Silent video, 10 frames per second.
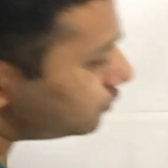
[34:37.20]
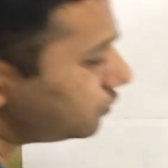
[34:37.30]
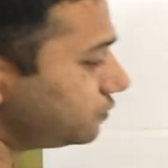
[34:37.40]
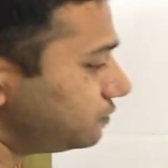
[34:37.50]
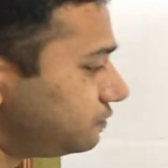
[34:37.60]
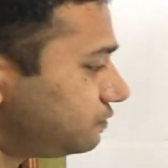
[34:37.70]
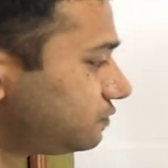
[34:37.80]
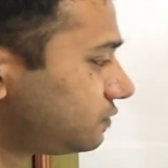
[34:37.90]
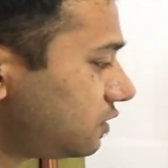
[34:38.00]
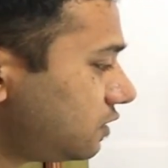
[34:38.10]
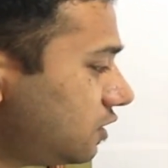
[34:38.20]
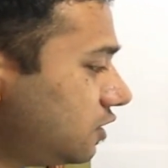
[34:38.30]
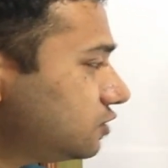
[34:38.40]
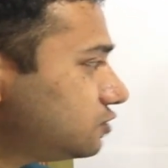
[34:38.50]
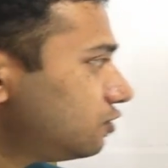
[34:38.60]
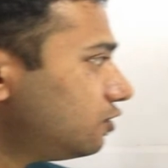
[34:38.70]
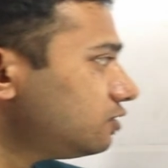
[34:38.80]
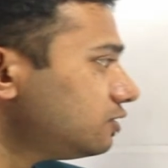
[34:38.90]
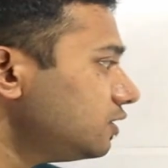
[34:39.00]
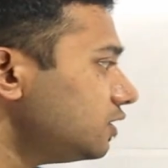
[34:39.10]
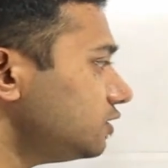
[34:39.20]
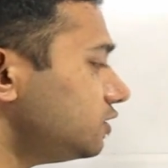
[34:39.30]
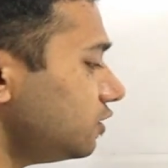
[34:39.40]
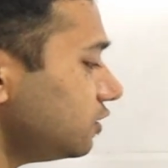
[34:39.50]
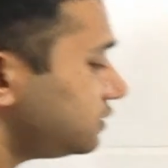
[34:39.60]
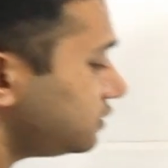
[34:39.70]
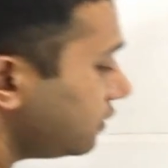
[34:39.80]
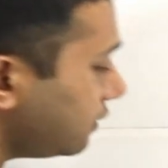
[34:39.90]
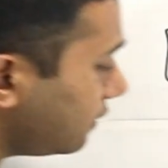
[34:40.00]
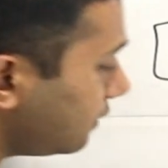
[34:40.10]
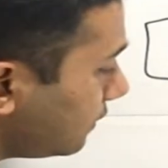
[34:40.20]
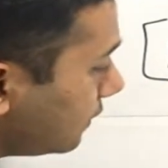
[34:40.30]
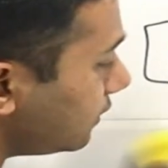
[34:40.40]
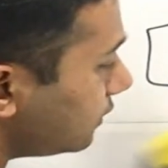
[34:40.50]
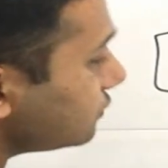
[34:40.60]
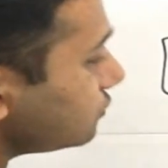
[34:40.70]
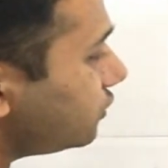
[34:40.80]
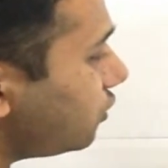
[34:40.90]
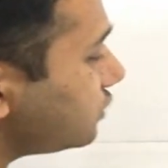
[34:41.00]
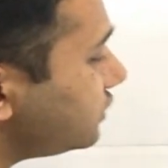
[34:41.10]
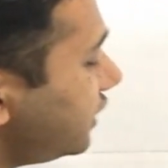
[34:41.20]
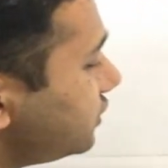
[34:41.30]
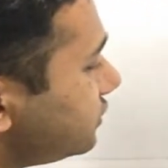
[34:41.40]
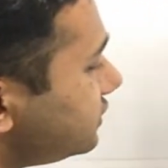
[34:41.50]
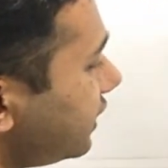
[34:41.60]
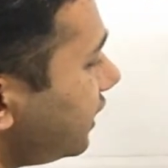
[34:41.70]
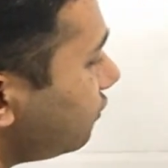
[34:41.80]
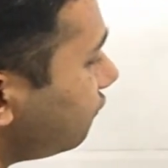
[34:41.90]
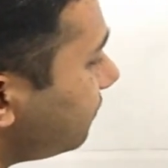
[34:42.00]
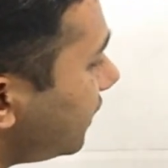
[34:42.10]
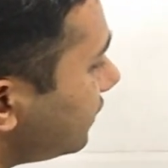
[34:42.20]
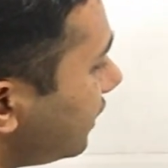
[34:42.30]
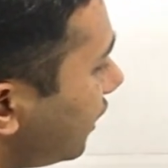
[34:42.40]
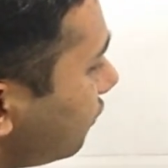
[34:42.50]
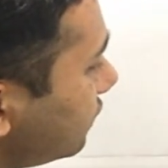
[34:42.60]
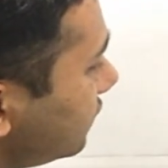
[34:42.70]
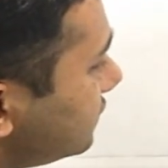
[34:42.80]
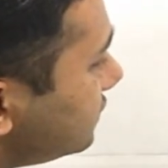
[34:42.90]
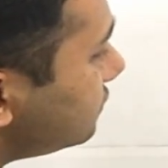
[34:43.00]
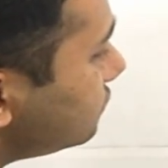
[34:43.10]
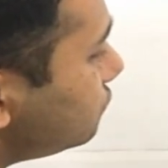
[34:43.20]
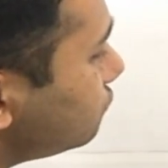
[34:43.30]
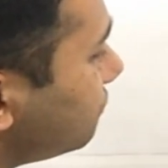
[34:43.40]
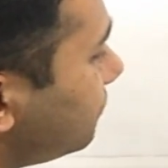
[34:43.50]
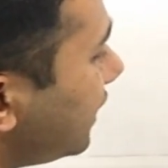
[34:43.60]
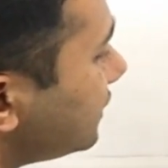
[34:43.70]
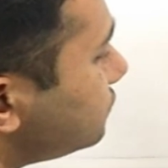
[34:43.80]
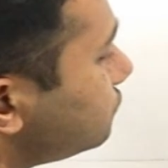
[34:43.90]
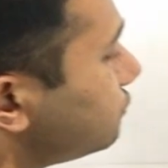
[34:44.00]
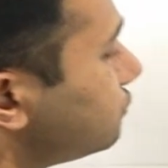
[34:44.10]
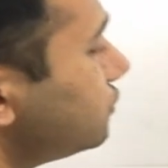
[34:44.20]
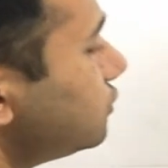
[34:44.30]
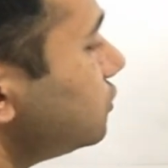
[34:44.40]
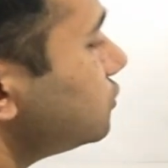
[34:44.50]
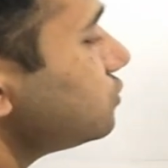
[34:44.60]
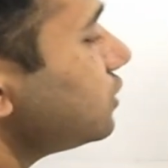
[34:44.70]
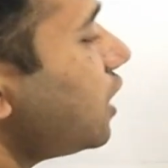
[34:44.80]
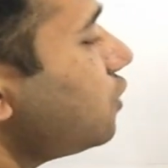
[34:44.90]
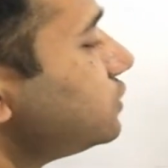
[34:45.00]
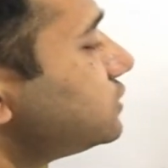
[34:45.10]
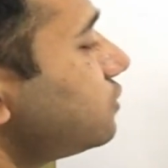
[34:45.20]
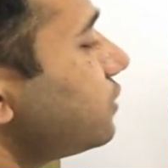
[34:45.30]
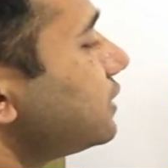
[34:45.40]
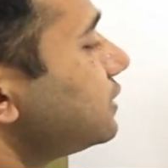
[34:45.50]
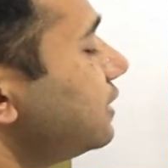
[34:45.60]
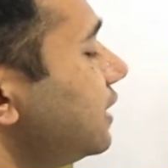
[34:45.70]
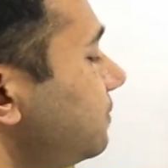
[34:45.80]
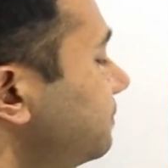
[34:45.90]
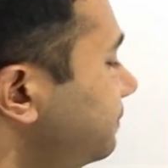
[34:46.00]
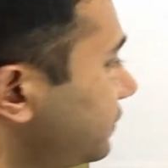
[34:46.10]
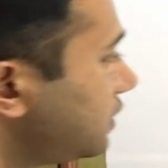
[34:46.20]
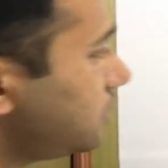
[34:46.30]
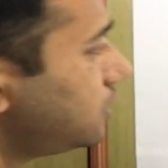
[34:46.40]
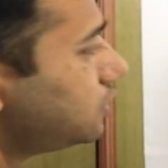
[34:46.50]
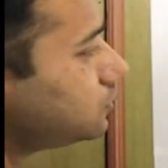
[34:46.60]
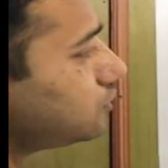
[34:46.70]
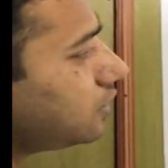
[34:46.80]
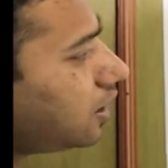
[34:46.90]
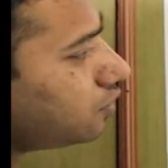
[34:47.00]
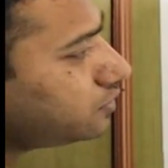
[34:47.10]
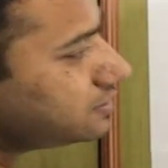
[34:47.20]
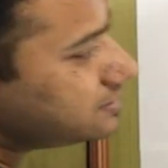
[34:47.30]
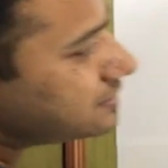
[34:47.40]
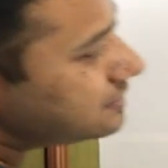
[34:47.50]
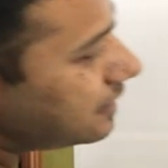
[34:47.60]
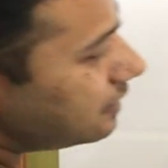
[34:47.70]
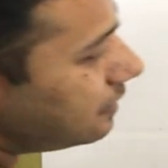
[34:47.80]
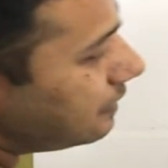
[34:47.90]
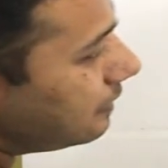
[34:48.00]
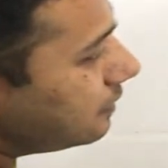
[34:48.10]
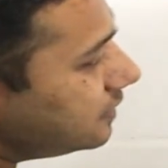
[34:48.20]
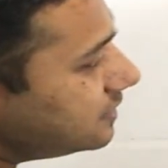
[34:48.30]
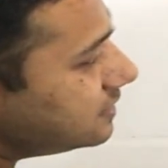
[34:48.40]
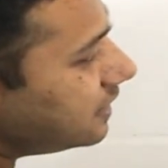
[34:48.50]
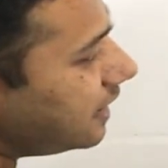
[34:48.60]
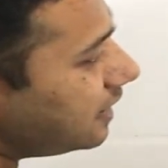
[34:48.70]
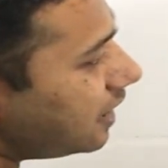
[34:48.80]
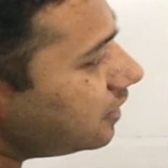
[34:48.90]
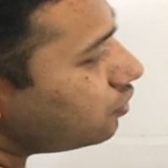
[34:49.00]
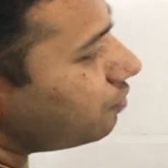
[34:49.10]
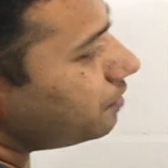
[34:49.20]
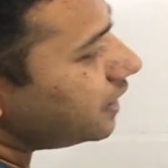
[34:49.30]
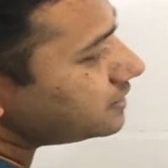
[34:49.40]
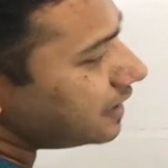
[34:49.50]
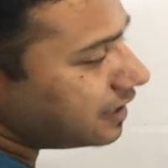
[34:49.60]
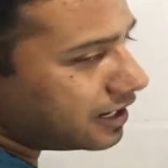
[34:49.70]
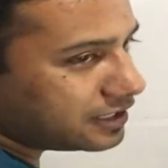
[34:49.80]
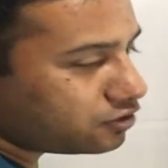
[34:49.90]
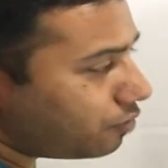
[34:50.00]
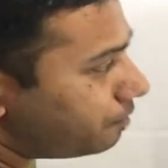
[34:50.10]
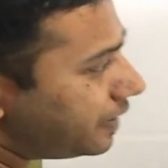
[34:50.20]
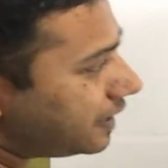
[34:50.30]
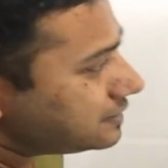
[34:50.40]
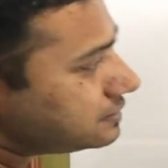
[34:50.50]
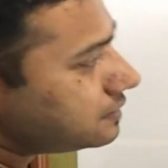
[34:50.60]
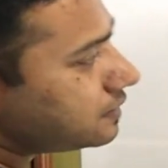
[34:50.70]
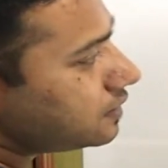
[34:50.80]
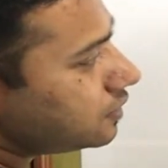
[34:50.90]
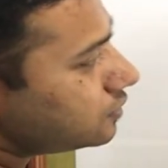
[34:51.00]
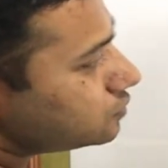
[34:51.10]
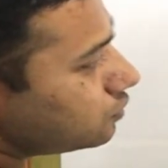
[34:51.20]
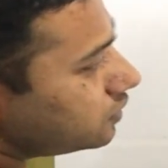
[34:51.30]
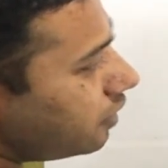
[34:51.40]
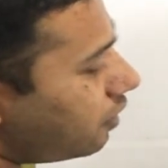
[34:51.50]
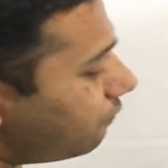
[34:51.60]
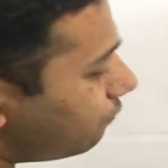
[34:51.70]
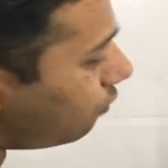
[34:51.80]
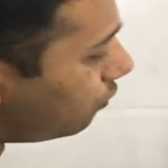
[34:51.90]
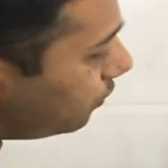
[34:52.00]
2. So the oxidation state of the metal ion is 2 plus 2. So now we shall write the name. So now this is the cationic complex, anionic complex. So there are 4.